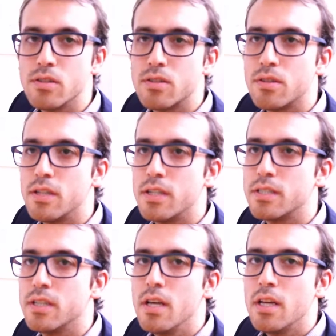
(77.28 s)

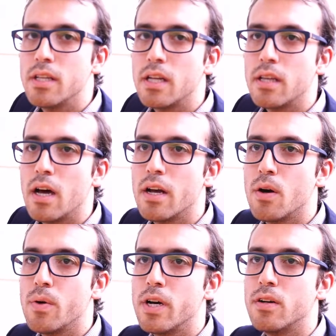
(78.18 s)
controllers that are
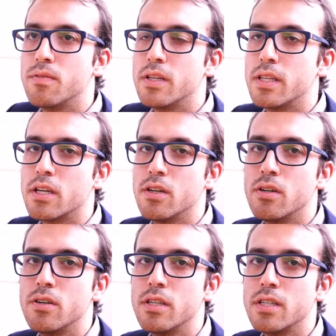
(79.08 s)
aware of the
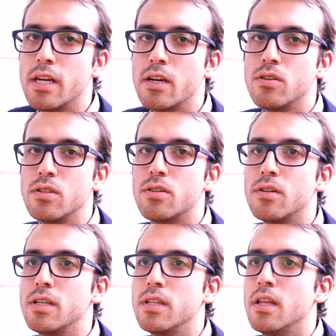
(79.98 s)
technologies and are
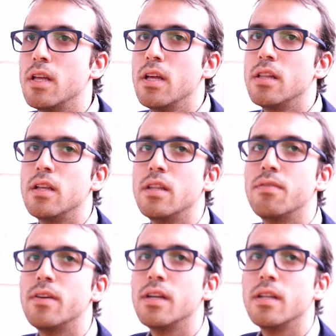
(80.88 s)
controlling the
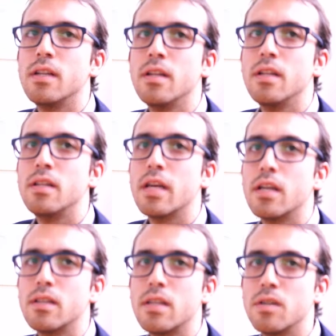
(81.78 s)
different
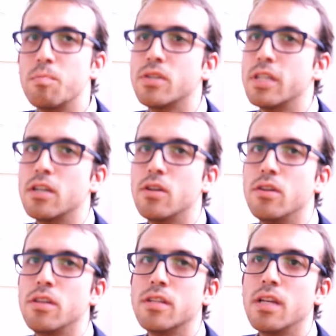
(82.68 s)
transport
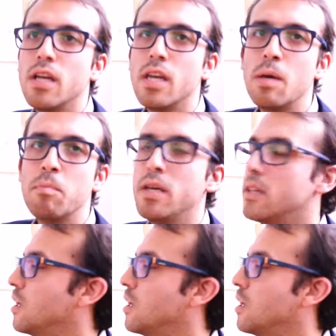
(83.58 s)
technologies, namely